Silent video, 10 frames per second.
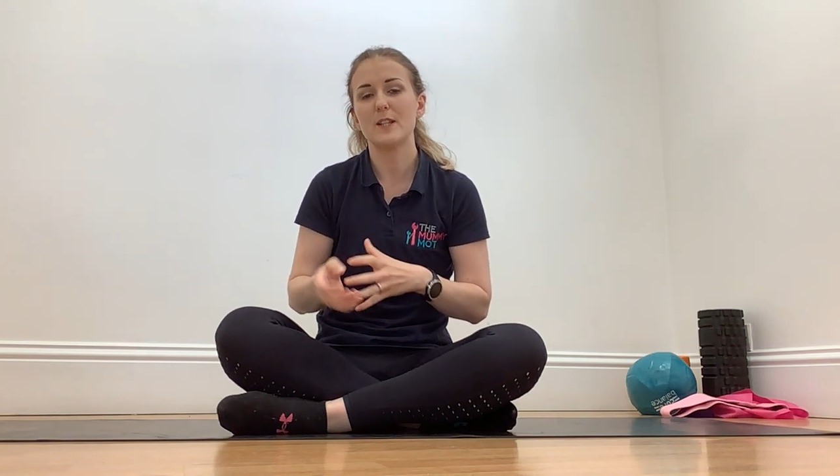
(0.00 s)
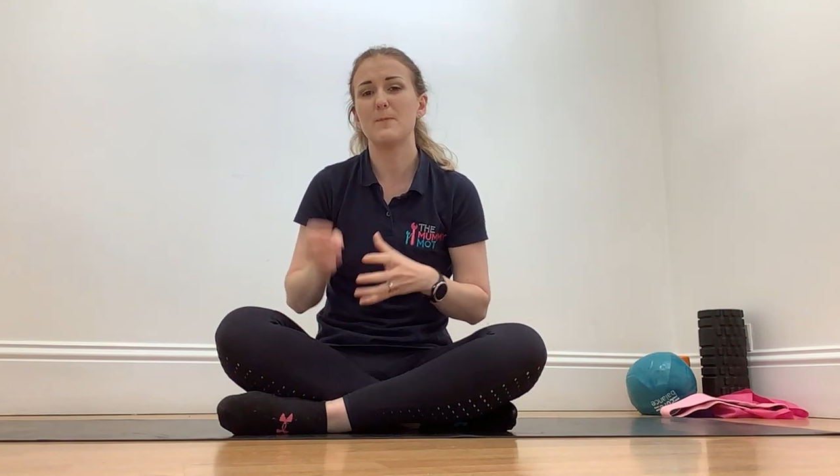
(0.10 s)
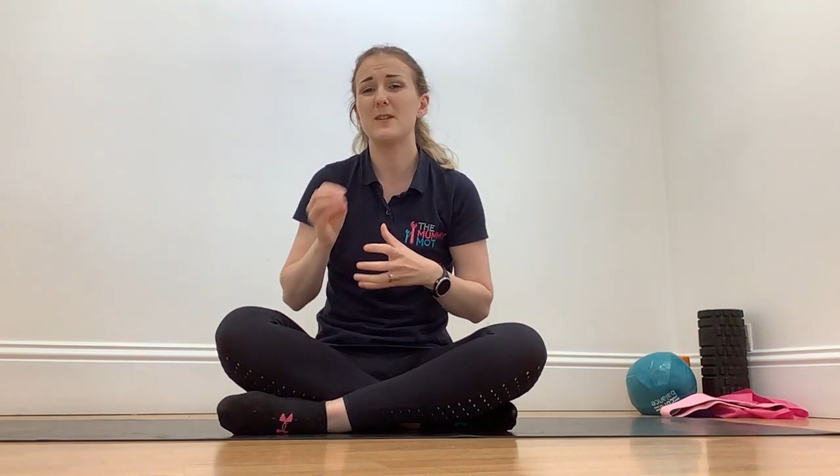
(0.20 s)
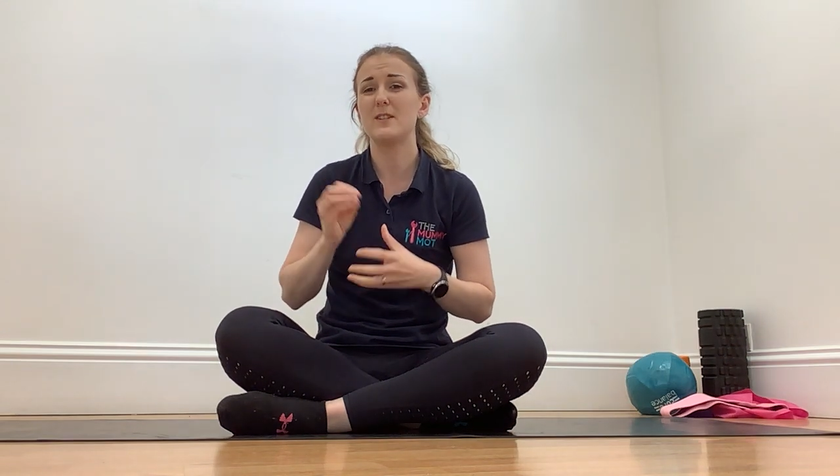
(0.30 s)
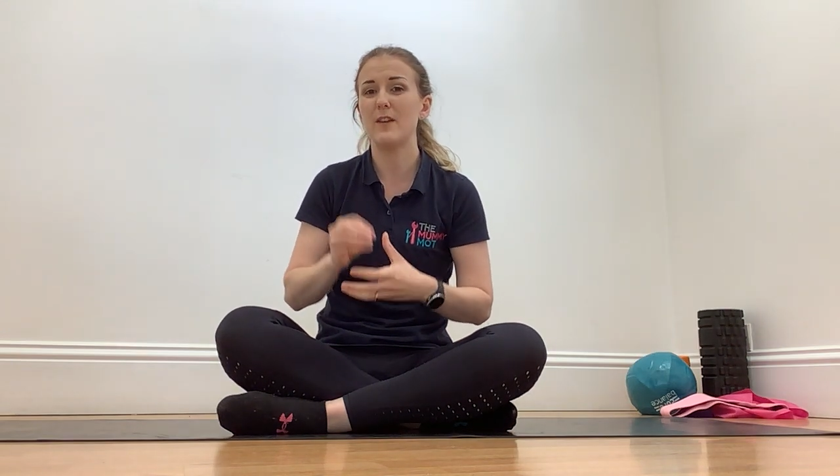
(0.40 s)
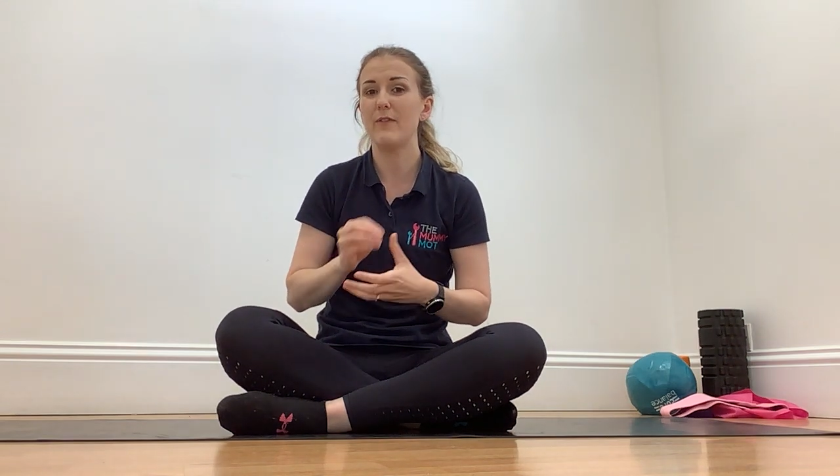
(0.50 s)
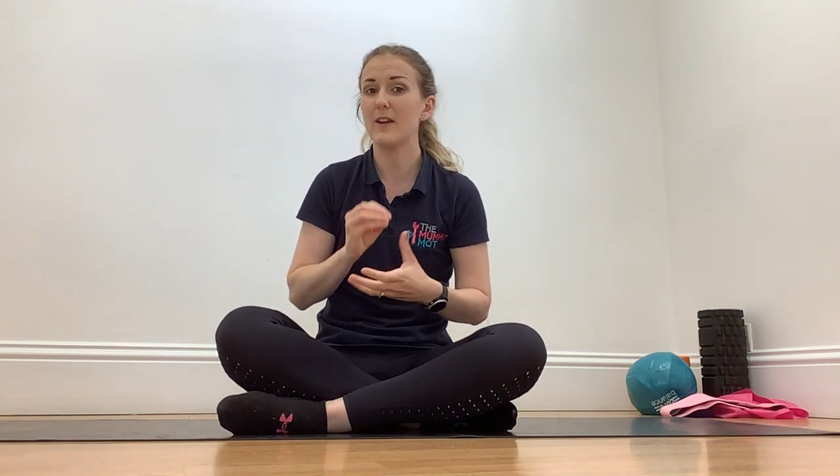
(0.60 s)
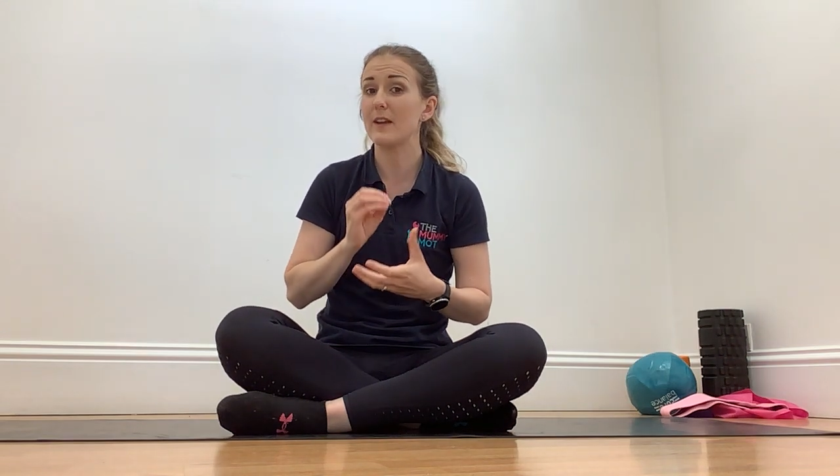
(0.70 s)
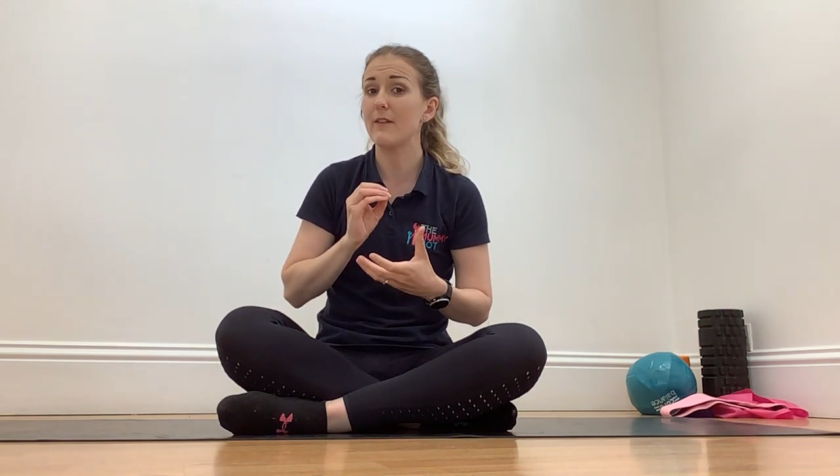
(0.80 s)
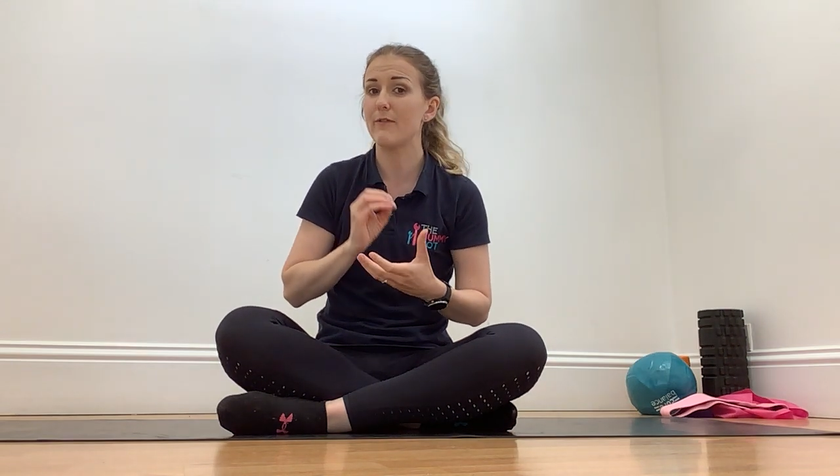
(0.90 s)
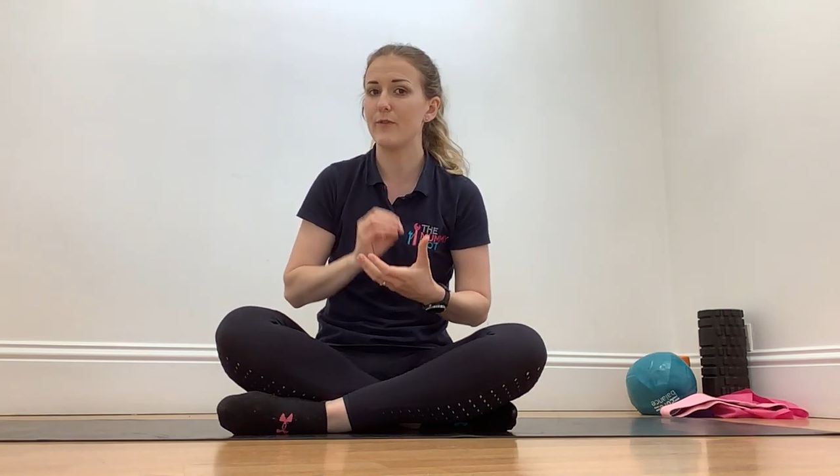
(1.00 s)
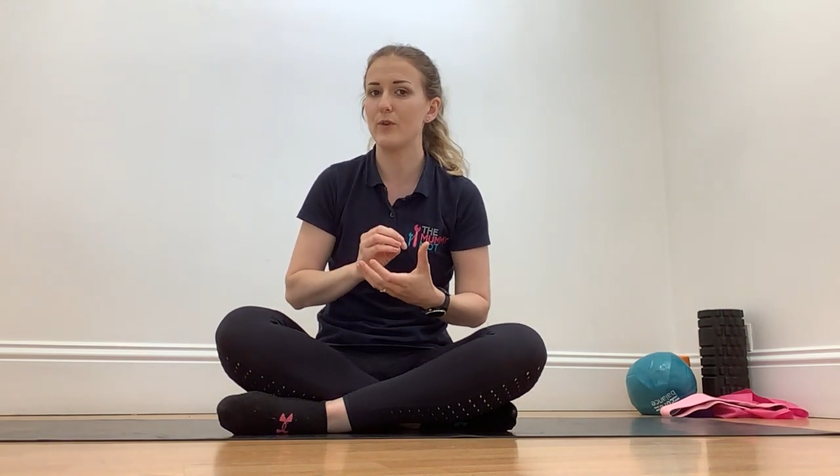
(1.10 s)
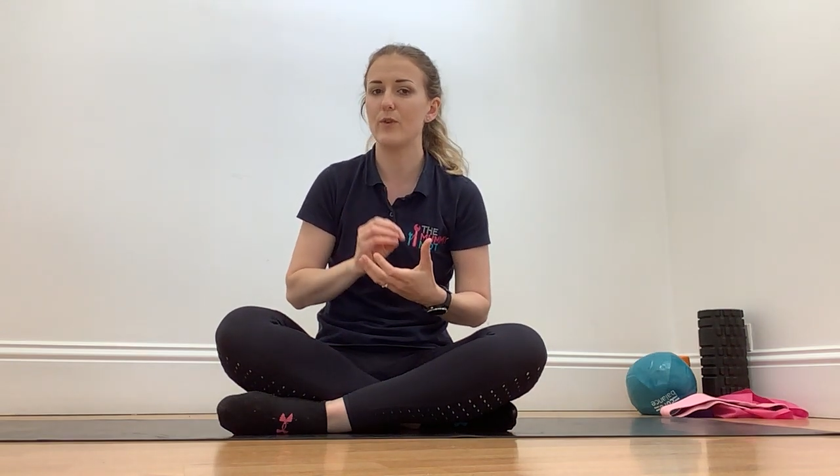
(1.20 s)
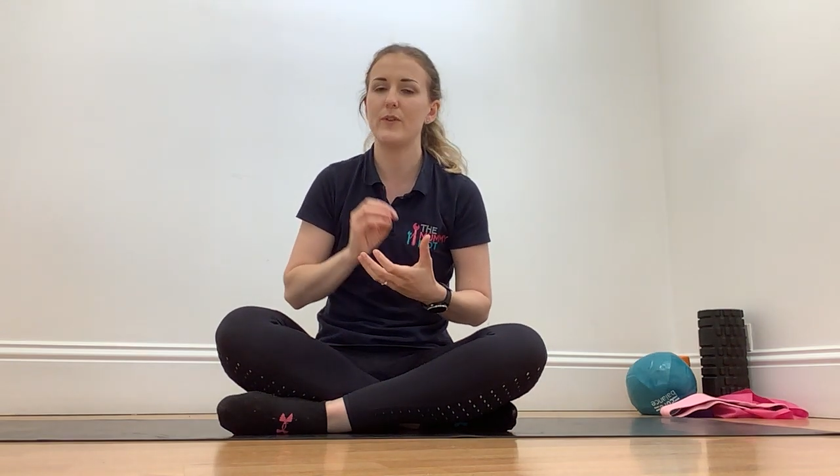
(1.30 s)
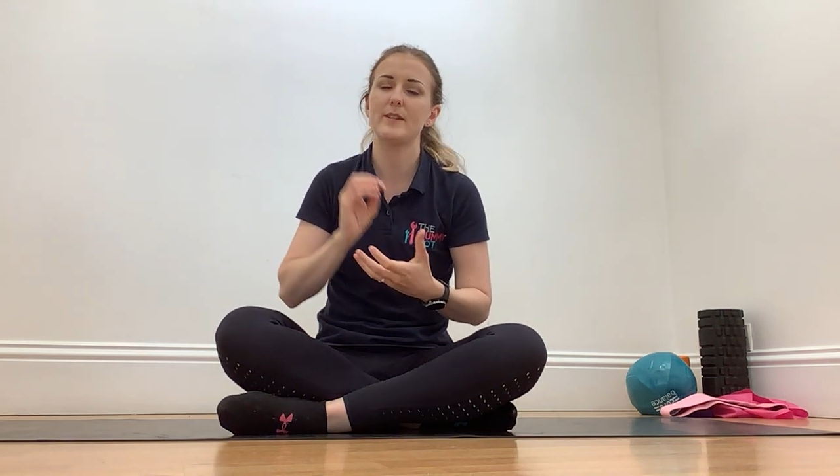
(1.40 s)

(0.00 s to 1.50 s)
specifically for